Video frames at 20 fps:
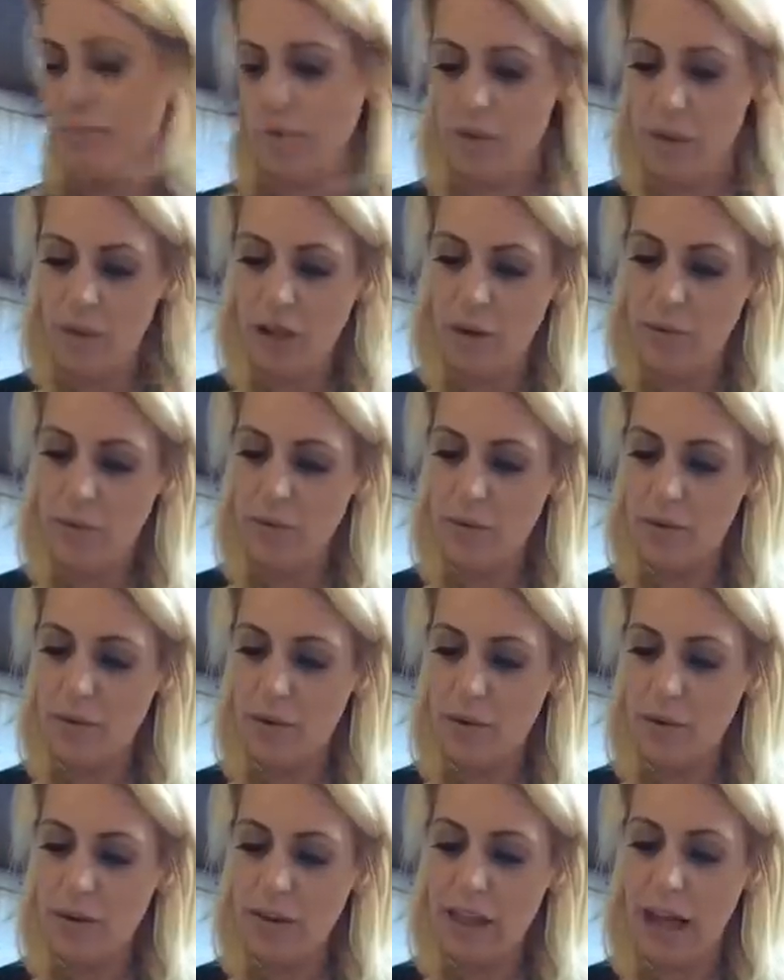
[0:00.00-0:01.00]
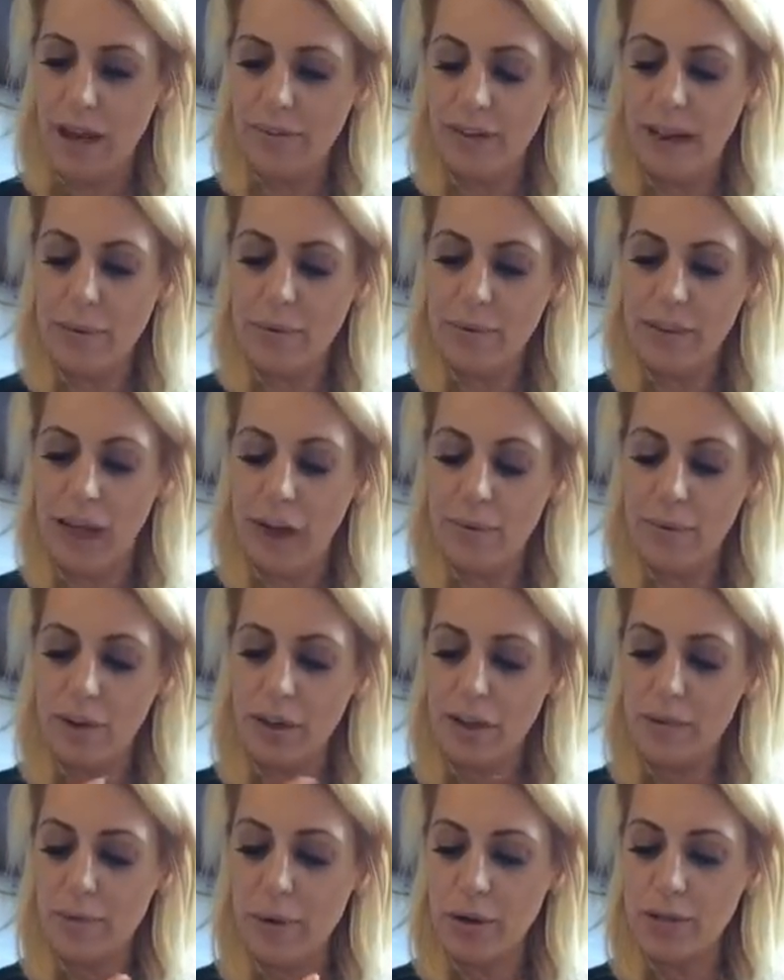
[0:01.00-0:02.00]
So I've labelled that
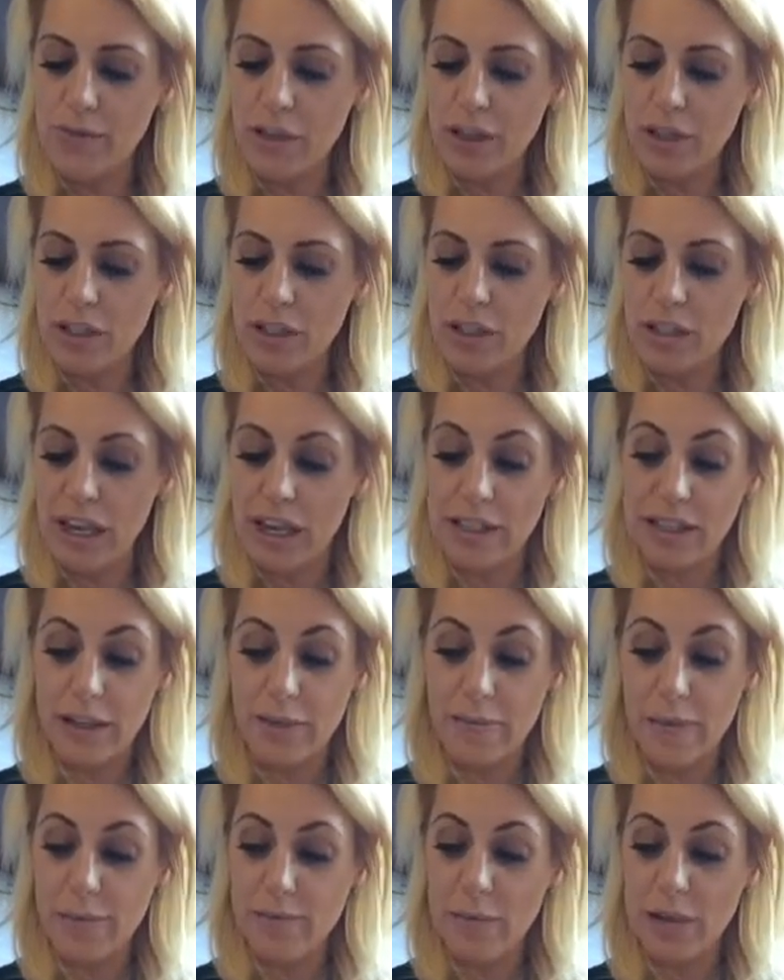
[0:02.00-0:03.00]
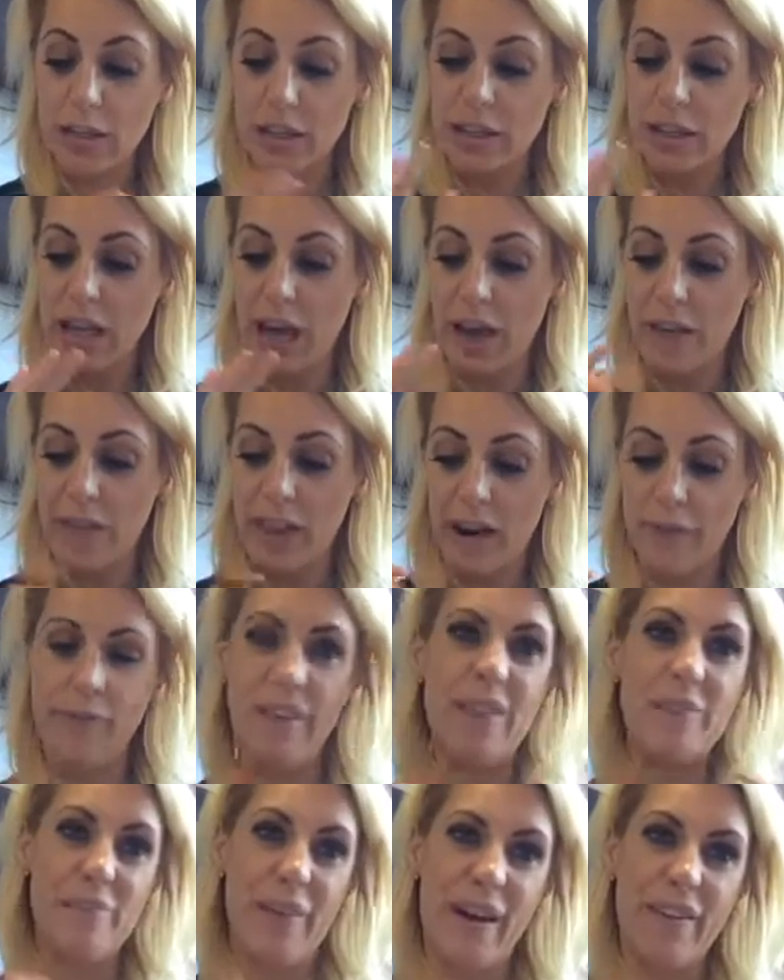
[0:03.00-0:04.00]
one as motivation / commitment, and then I've
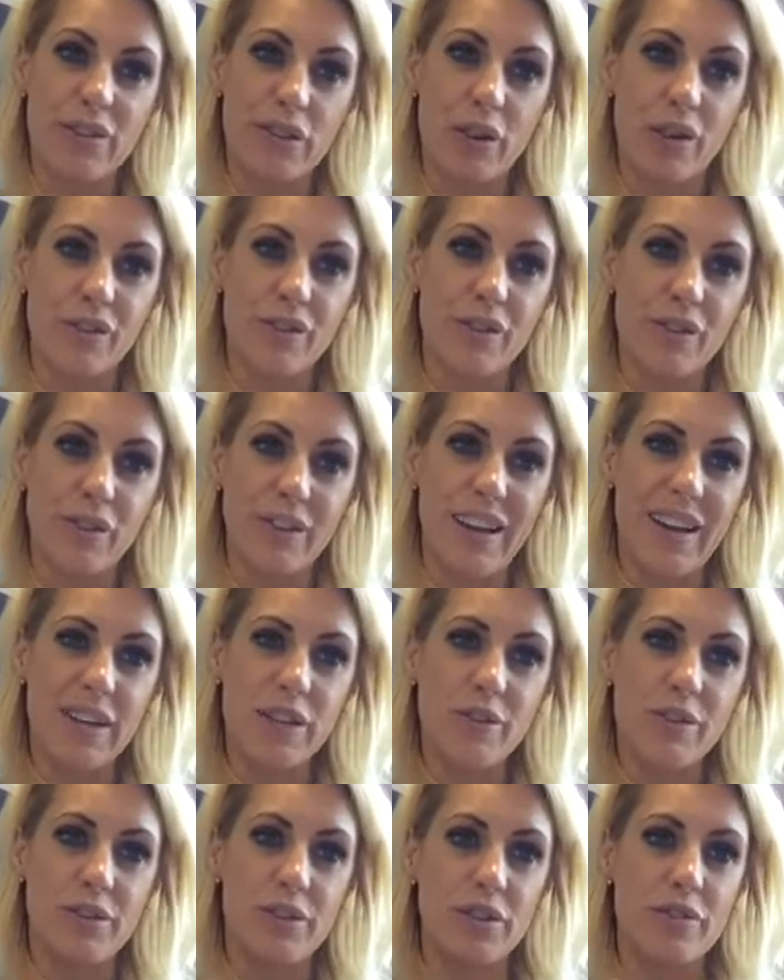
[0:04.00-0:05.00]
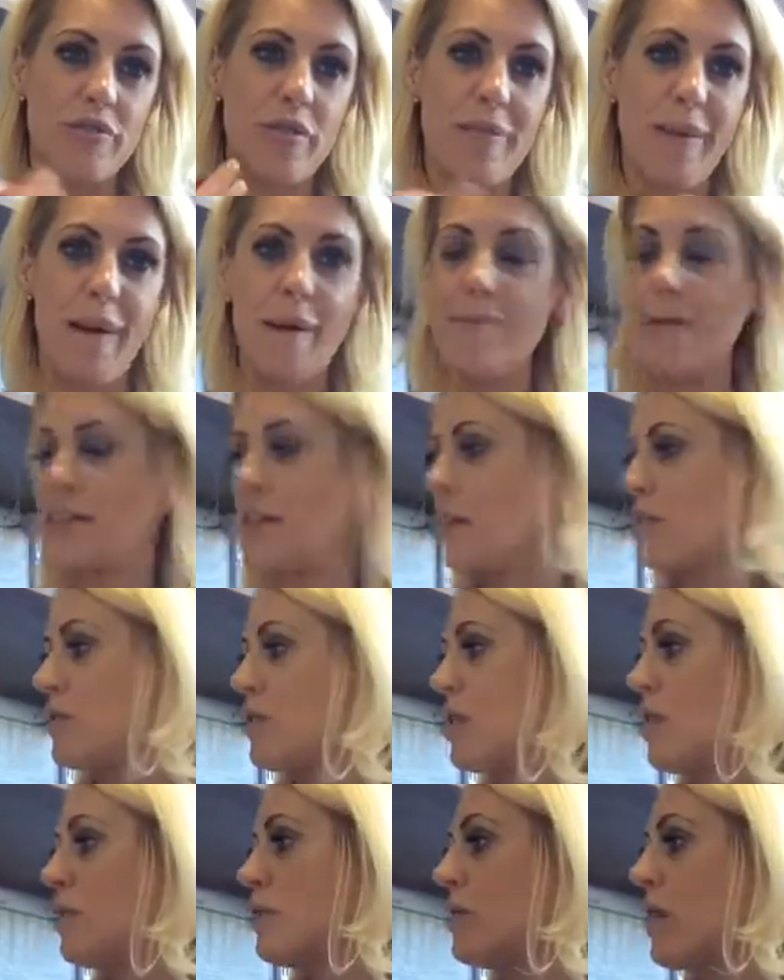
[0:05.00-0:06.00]
written paradoxical next, so just to remind myself
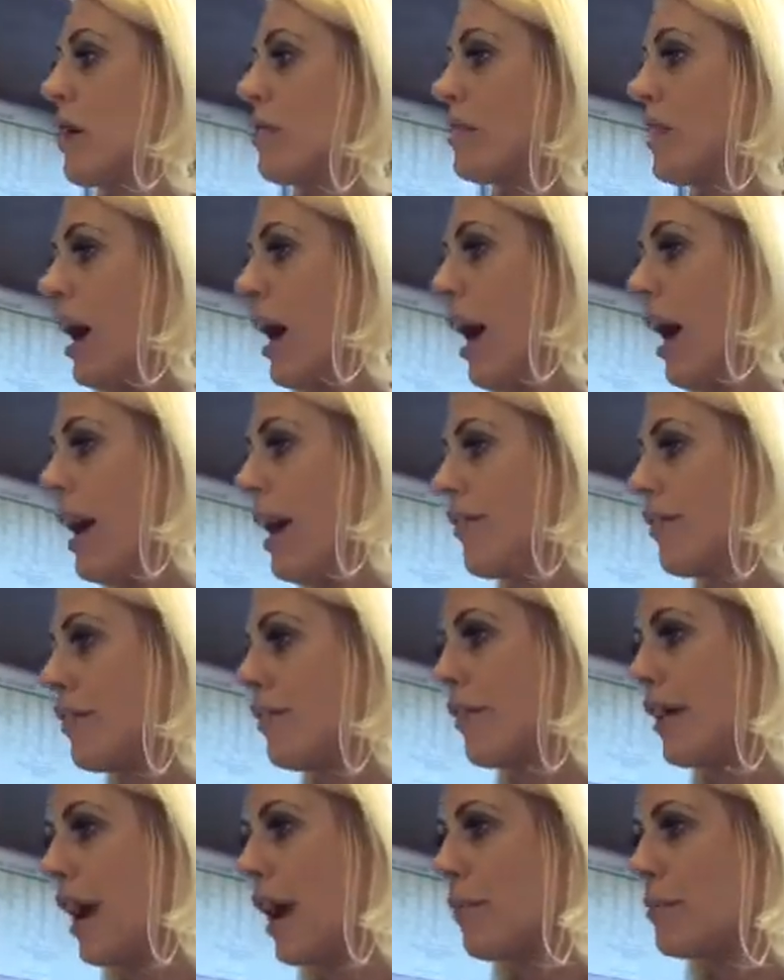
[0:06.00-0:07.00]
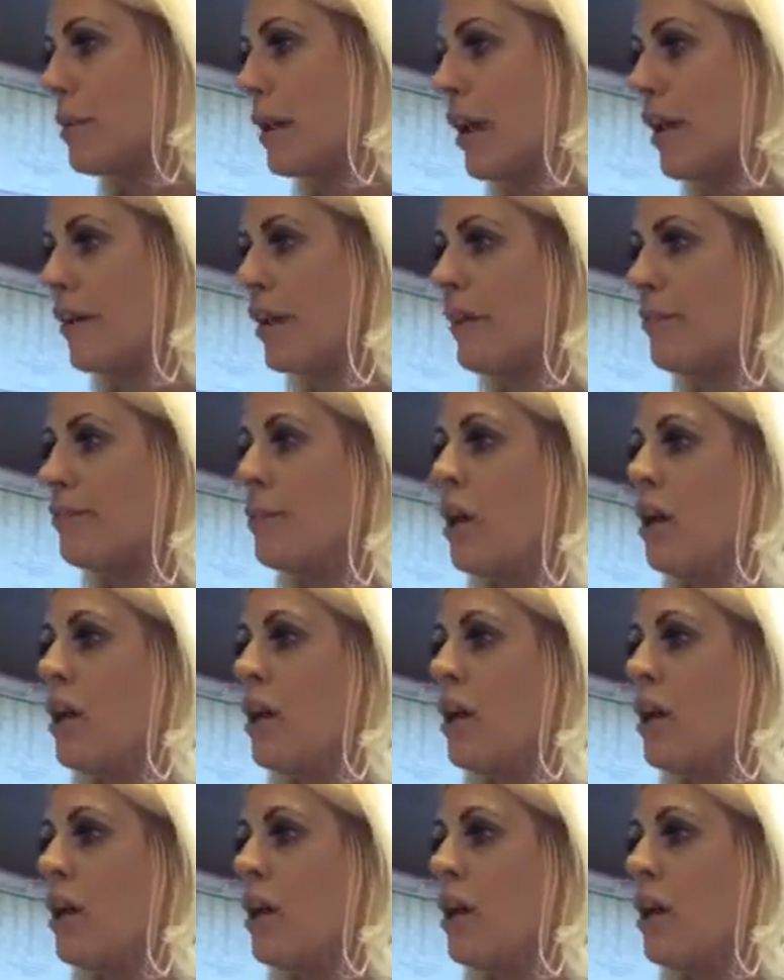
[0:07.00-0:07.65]
to use that high level of vocabulary.